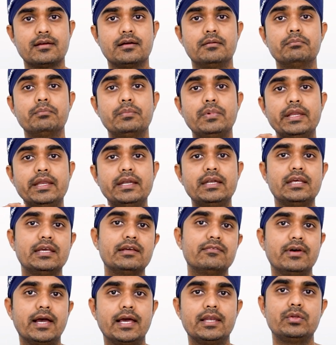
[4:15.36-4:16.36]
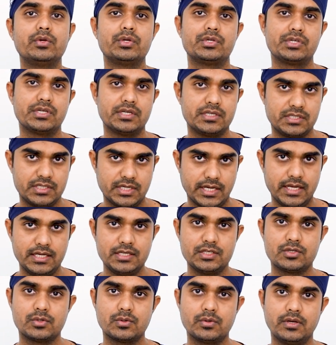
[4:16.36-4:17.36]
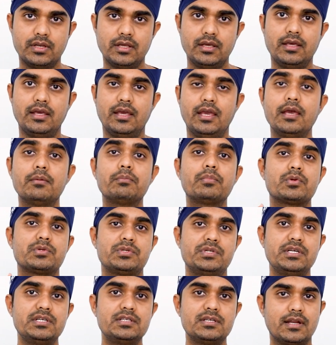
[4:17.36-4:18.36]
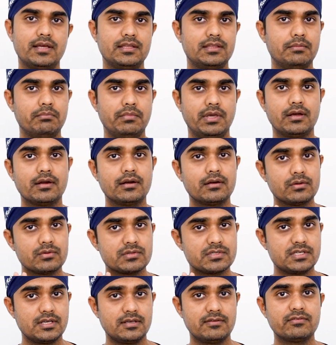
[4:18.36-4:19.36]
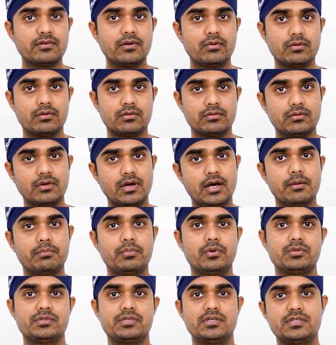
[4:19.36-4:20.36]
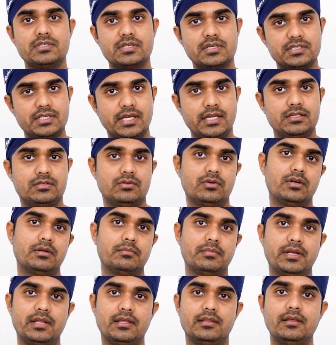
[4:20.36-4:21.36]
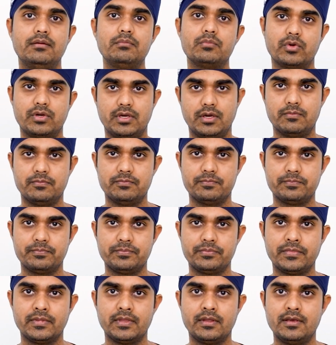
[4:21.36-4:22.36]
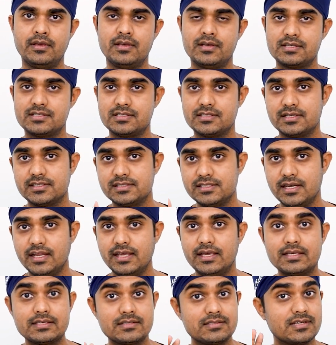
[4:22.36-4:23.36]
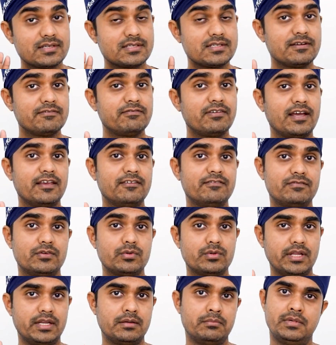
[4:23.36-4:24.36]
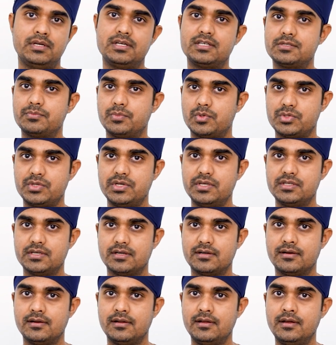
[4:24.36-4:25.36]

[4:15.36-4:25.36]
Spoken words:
complete evaluation cheyinchukoni a procedure aithe mee kantlo safe ga untundo aa procedure cheyinchukodam anedi mukhyam. Surgery is just a 5 to 10 minutes procedure,